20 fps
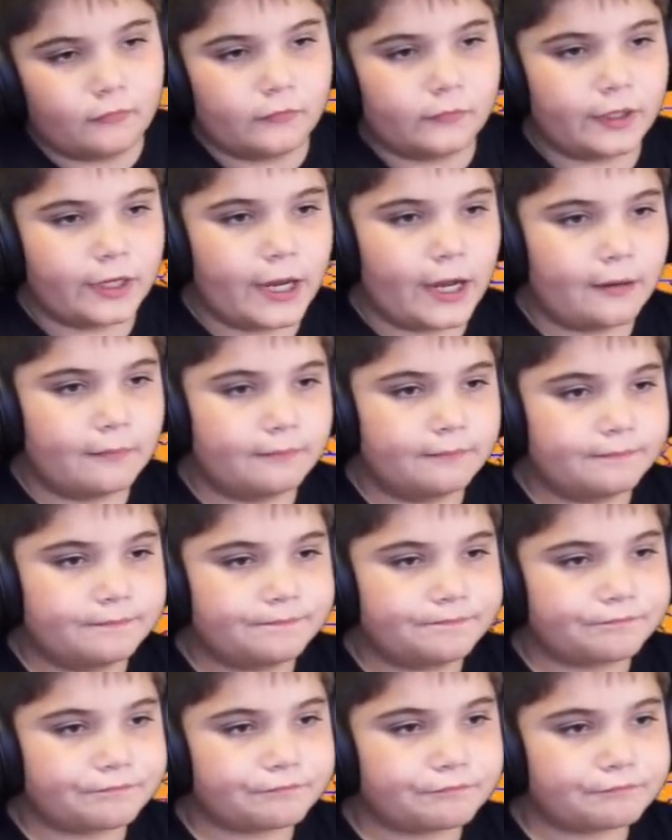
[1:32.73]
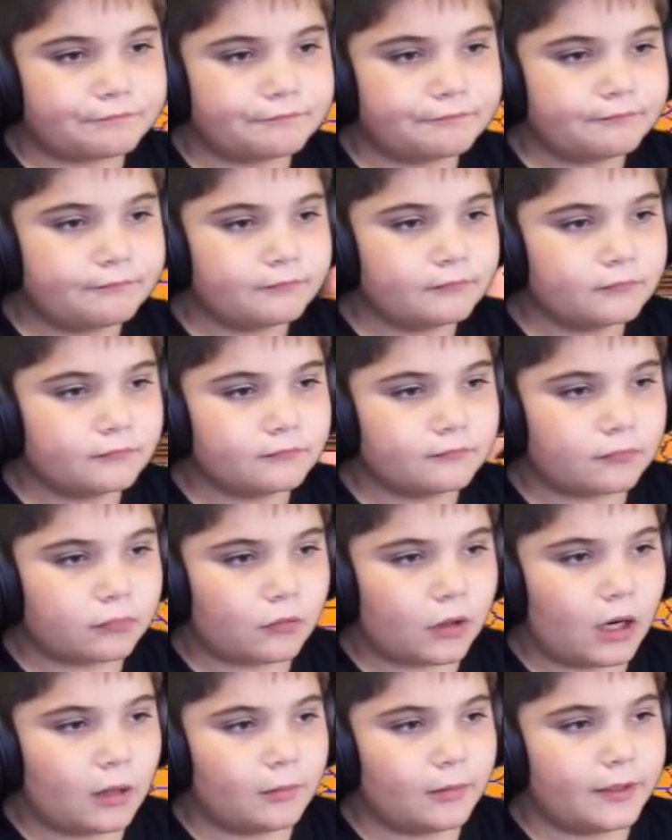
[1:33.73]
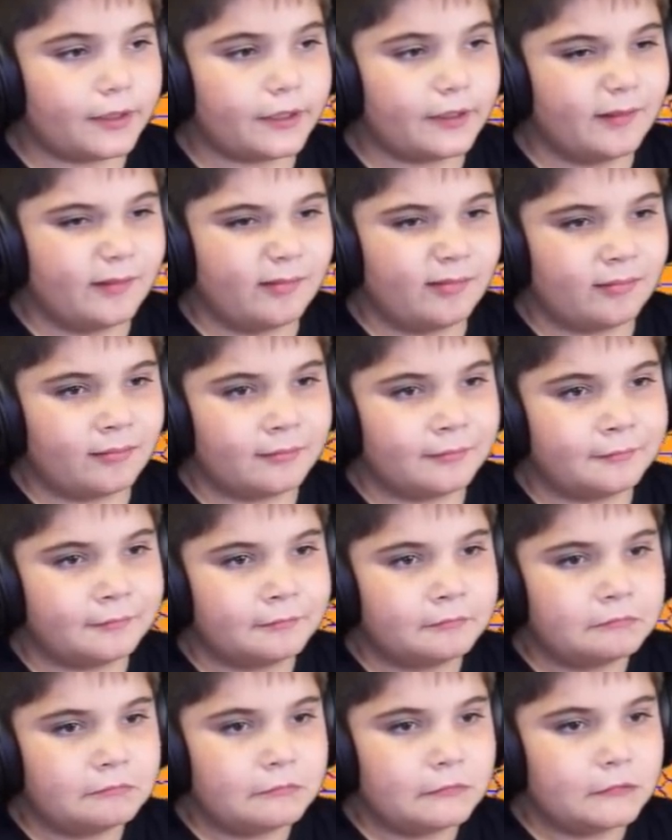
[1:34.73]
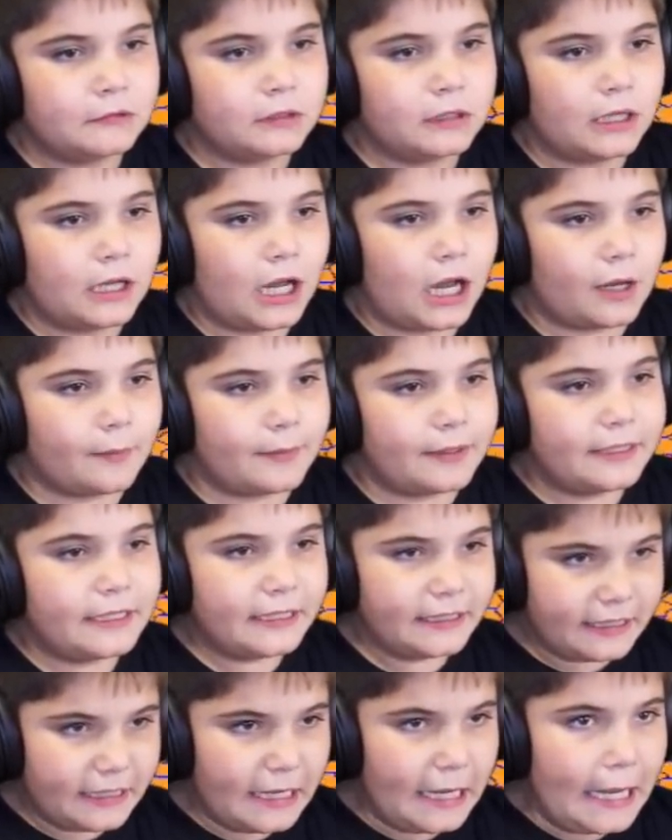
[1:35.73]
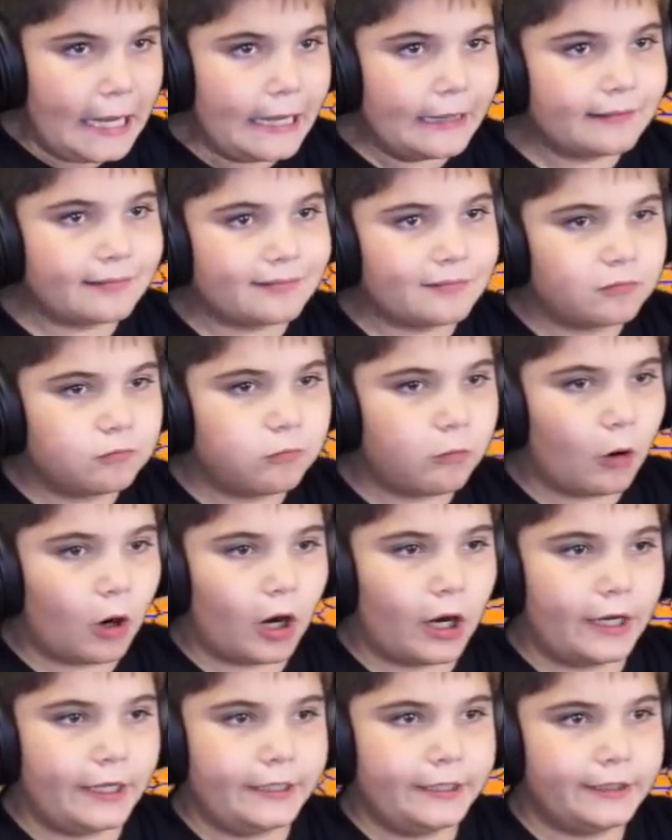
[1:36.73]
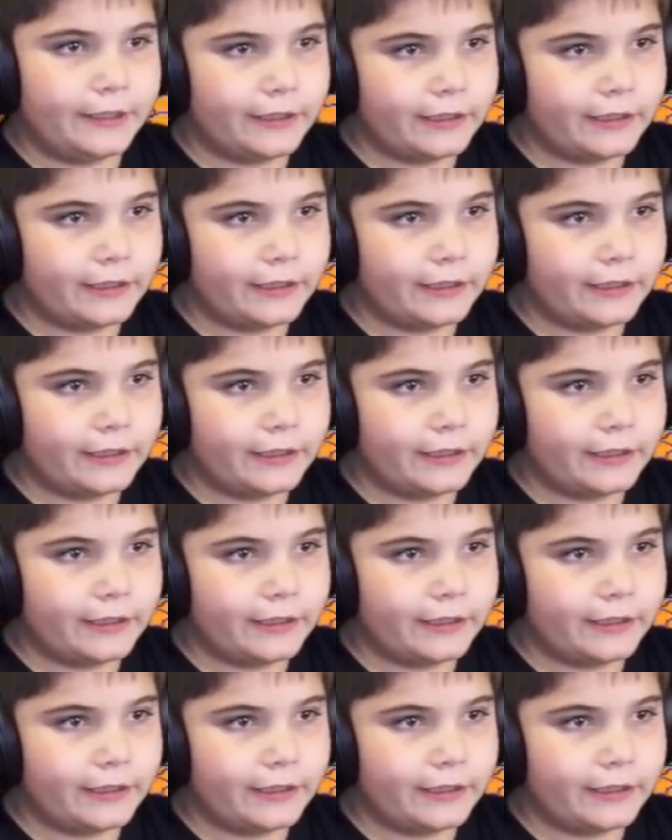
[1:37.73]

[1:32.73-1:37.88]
yeah. Probably is. I mean, it is one!